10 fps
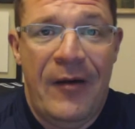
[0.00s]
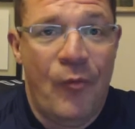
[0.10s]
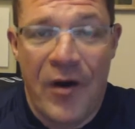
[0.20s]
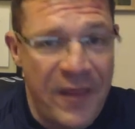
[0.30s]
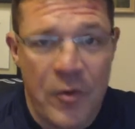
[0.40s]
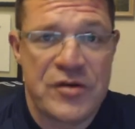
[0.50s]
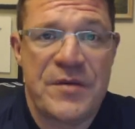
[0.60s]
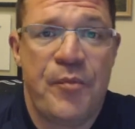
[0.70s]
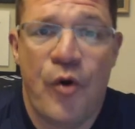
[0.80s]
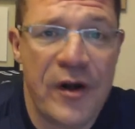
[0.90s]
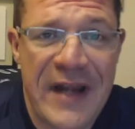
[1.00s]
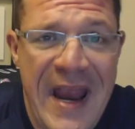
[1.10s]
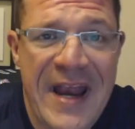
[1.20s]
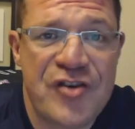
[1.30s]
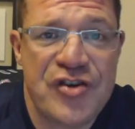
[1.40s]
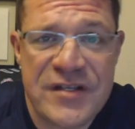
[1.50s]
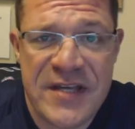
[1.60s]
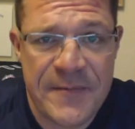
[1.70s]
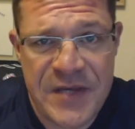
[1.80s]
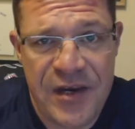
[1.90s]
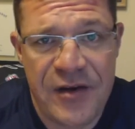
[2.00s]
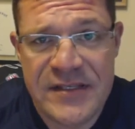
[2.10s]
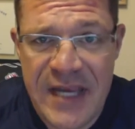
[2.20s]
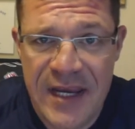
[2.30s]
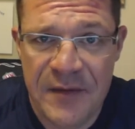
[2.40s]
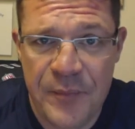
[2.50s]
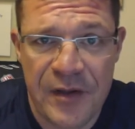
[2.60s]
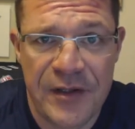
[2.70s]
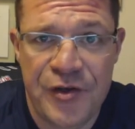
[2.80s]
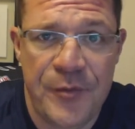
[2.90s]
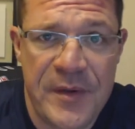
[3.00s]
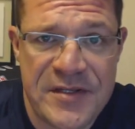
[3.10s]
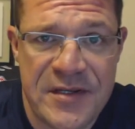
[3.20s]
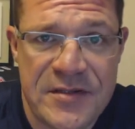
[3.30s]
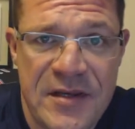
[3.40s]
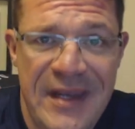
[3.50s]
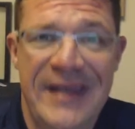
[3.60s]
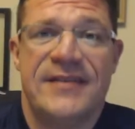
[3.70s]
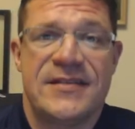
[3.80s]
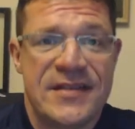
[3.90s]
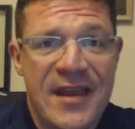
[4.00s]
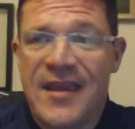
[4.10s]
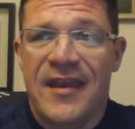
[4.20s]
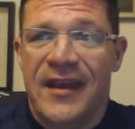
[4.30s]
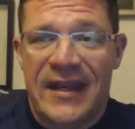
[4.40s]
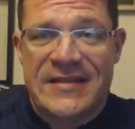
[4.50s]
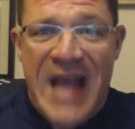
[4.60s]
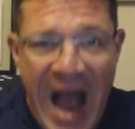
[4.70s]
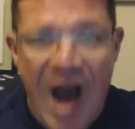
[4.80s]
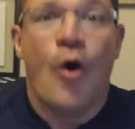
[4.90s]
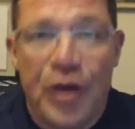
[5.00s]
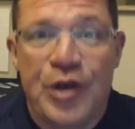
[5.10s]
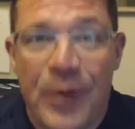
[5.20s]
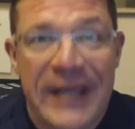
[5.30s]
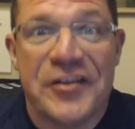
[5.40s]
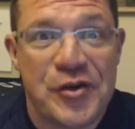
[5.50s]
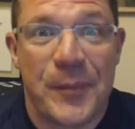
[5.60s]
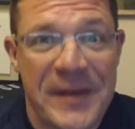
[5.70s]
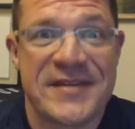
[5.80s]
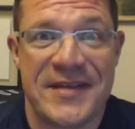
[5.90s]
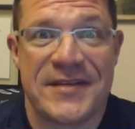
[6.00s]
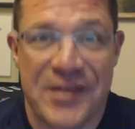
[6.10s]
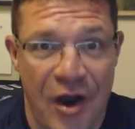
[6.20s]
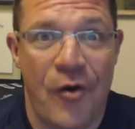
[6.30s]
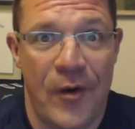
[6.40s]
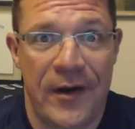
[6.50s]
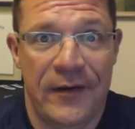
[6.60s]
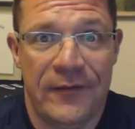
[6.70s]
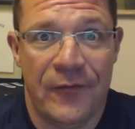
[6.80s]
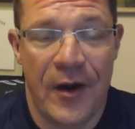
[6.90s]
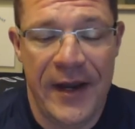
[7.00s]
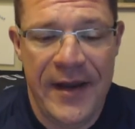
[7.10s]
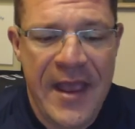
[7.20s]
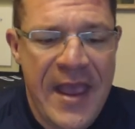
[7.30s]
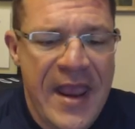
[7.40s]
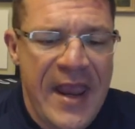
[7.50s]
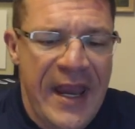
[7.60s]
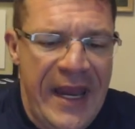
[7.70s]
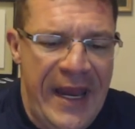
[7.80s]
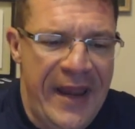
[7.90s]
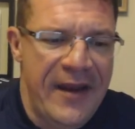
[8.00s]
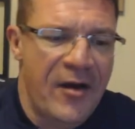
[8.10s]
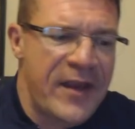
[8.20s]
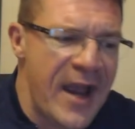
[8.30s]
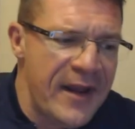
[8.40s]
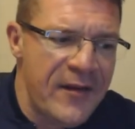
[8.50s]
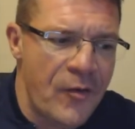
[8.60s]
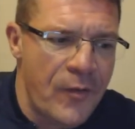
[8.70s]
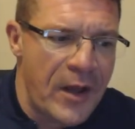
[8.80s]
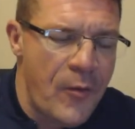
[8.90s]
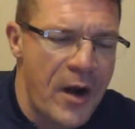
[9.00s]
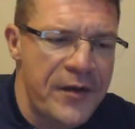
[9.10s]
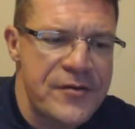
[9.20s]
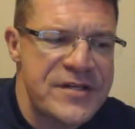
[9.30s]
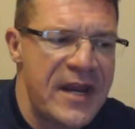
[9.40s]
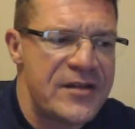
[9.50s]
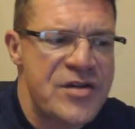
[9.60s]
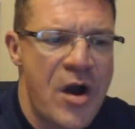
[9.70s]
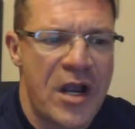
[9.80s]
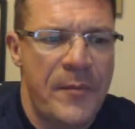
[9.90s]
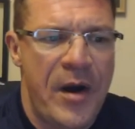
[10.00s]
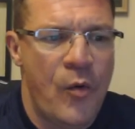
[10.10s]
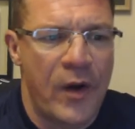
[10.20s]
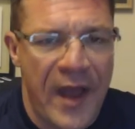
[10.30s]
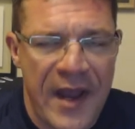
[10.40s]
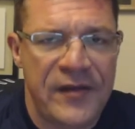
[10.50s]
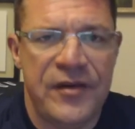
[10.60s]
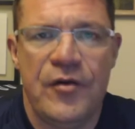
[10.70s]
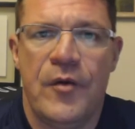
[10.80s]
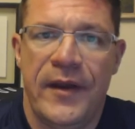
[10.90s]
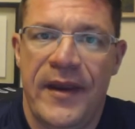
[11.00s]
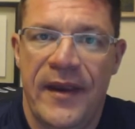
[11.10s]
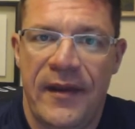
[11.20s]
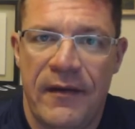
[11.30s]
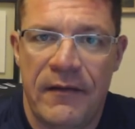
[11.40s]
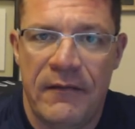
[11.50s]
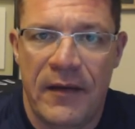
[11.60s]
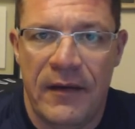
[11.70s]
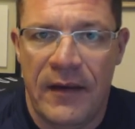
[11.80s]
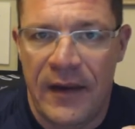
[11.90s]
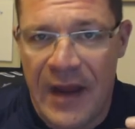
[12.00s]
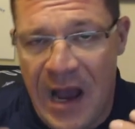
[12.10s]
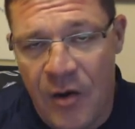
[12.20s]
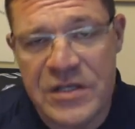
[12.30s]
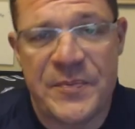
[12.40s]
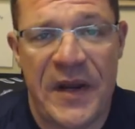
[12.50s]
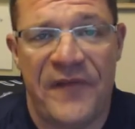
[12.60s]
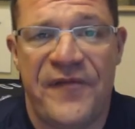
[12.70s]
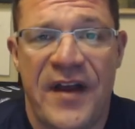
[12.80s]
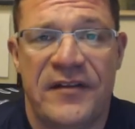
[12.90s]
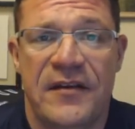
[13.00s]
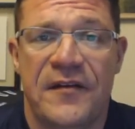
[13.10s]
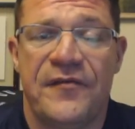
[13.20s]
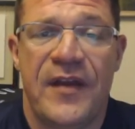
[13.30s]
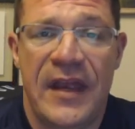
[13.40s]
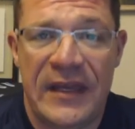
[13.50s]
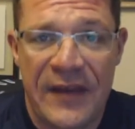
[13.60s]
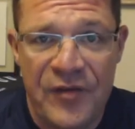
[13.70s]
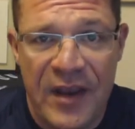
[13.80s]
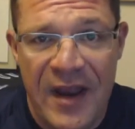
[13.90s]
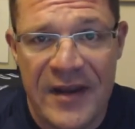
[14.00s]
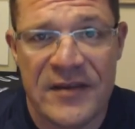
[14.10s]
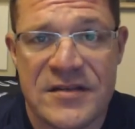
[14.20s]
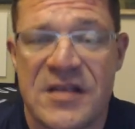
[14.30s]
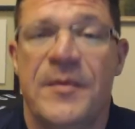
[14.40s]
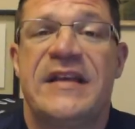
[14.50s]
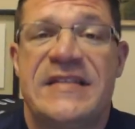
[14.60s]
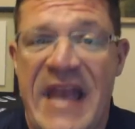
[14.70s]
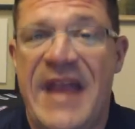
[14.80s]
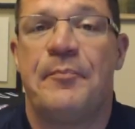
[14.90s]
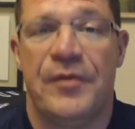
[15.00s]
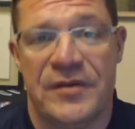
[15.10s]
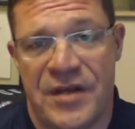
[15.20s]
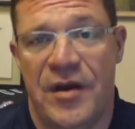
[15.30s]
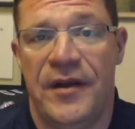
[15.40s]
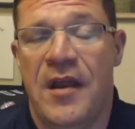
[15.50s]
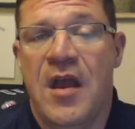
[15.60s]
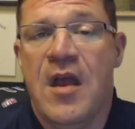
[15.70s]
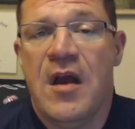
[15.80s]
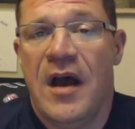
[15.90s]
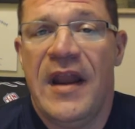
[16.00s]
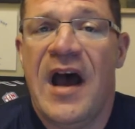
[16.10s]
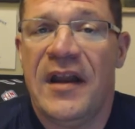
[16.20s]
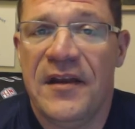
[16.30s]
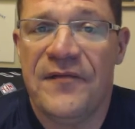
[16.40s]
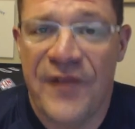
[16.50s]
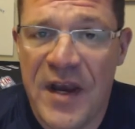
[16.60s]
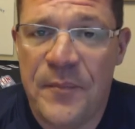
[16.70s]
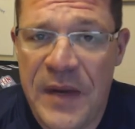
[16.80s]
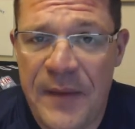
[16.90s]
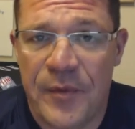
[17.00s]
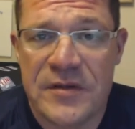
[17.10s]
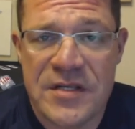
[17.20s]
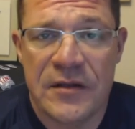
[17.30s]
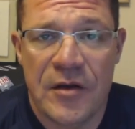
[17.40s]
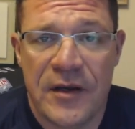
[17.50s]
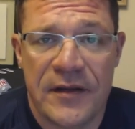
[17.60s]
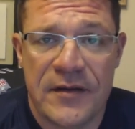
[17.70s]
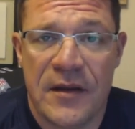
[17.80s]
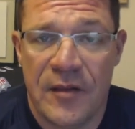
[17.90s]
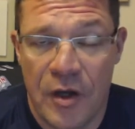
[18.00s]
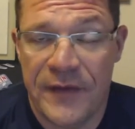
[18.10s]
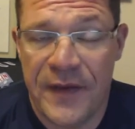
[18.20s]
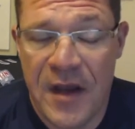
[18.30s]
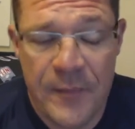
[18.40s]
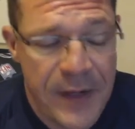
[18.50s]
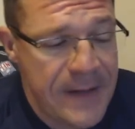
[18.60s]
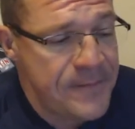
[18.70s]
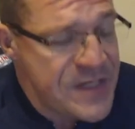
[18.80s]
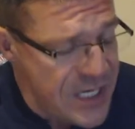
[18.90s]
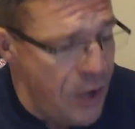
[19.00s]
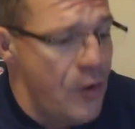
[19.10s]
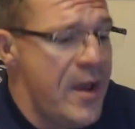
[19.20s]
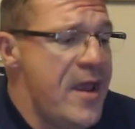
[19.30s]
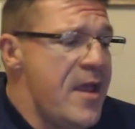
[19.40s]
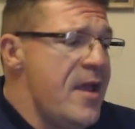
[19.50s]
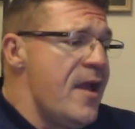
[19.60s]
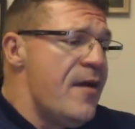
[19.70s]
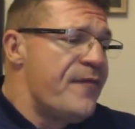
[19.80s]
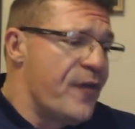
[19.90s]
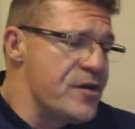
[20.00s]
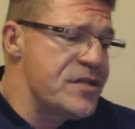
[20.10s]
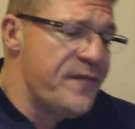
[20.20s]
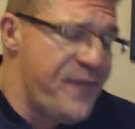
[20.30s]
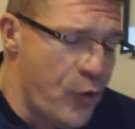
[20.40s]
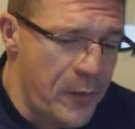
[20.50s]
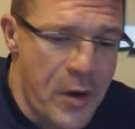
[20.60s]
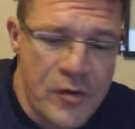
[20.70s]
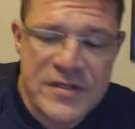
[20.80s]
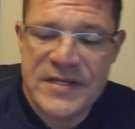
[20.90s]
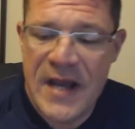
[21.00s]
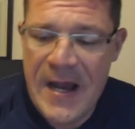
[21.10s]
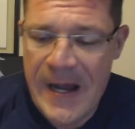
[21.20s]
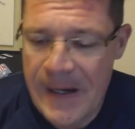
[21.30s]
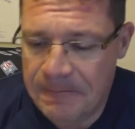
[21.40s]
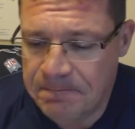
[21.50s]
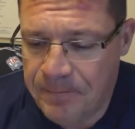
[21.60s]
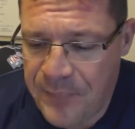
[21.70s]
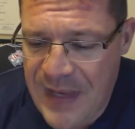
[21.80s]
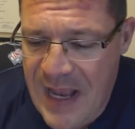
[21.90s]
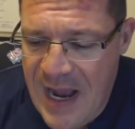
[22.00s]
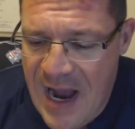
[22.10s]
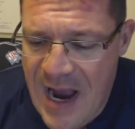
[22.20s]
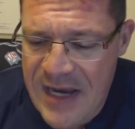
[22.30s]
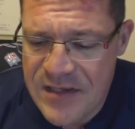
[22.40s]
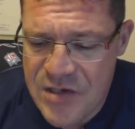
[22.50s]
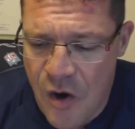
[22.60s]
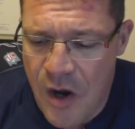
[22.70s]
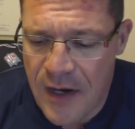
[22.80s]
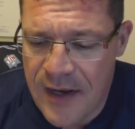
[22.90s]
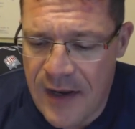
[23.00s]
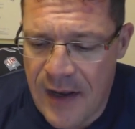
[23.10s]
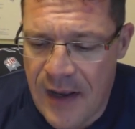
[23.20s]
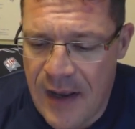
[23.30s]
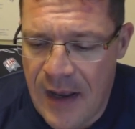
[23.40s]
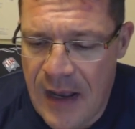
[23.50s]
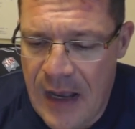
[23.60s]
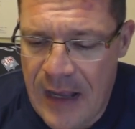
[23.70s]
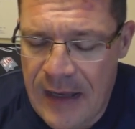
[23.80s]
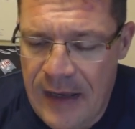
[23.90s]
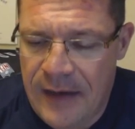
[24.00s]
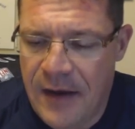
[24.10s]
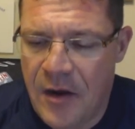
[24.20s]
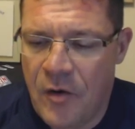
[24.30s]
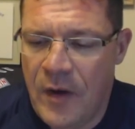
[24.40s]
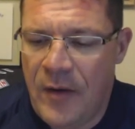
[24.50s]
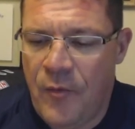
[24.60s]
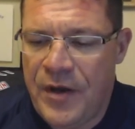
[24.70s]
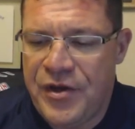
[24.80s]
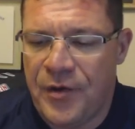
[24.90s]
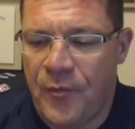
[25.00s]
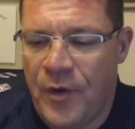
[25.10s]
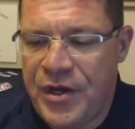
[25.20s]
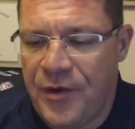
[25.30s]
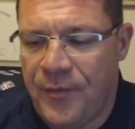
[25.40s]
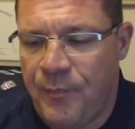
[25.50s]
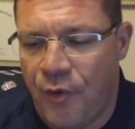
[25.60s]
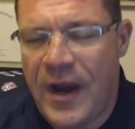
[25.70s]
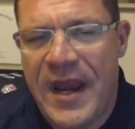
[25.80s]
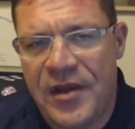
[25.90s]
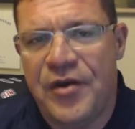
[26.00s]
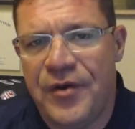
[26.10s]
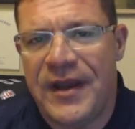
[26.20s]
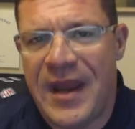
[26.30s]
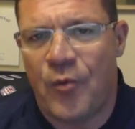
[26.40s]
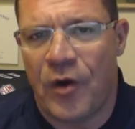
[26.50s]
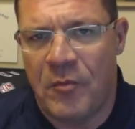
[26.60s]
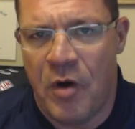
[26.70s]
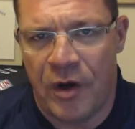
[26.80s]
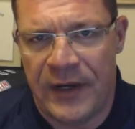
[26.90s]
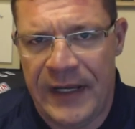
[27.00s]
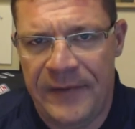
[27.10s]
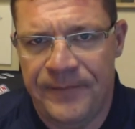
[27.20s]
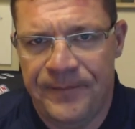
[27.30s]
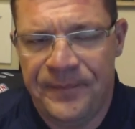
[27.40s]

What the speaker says: one of the most important action steps that you can take in building your business. It's how you get your business going, right? And I'll kind of what I want to do is kind of talk about what I do and how it's been effective and give you kind of some examples on how to invite people to look at the company. So first and foremost, I talk, when you're brand new to network marketing,